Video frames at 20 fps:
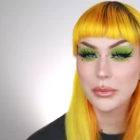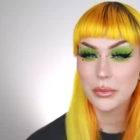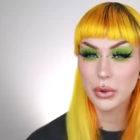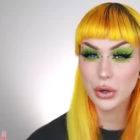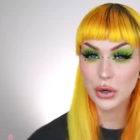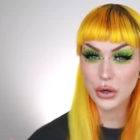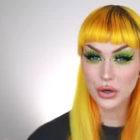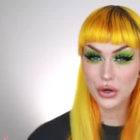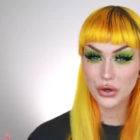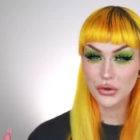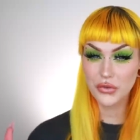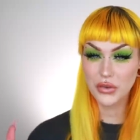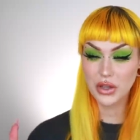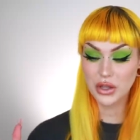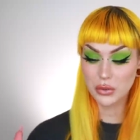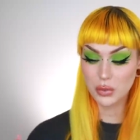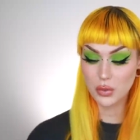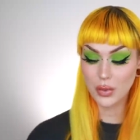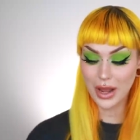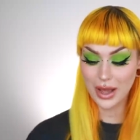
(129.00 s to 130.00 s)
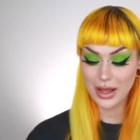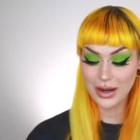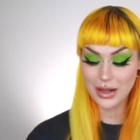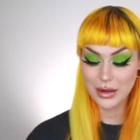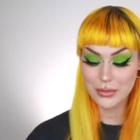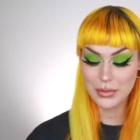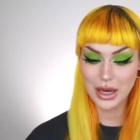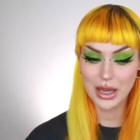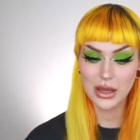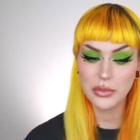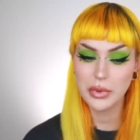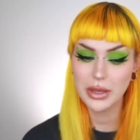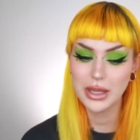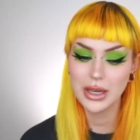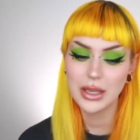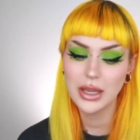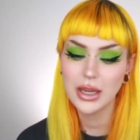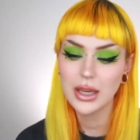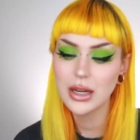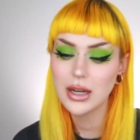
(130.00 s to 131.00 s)
perfect red in my
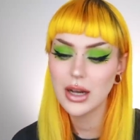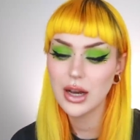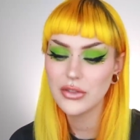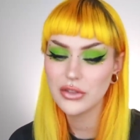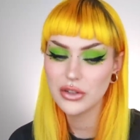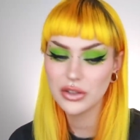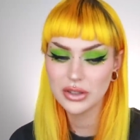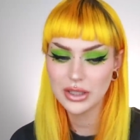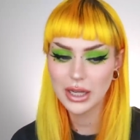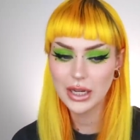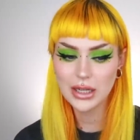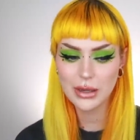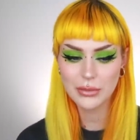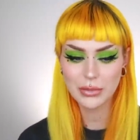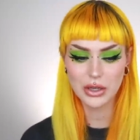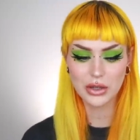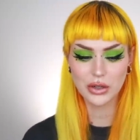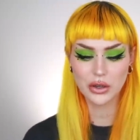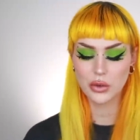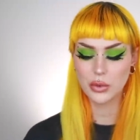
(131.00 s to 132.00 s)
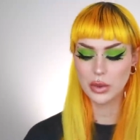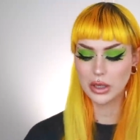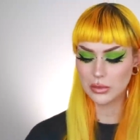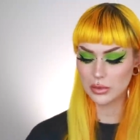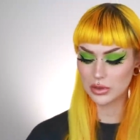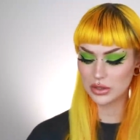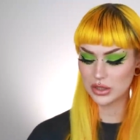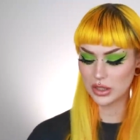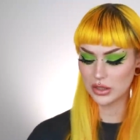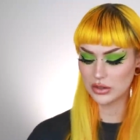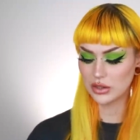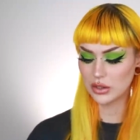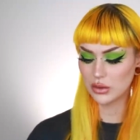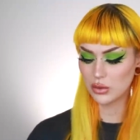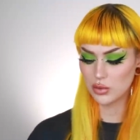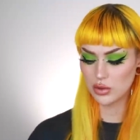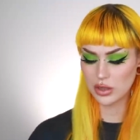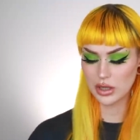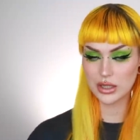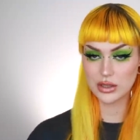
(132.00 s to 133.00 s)
opinion. Other than that, I'm gonna go in with Sunset
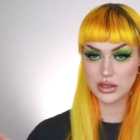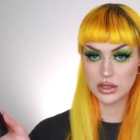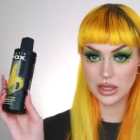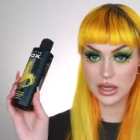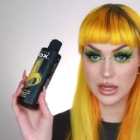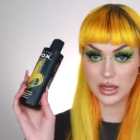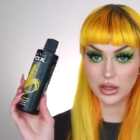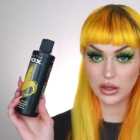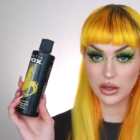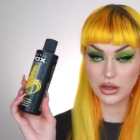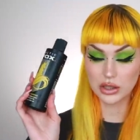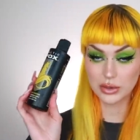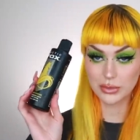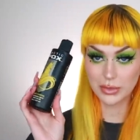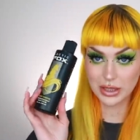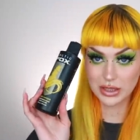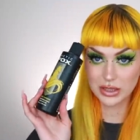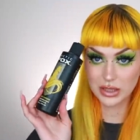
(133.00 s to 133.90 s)
Orange and Cosmic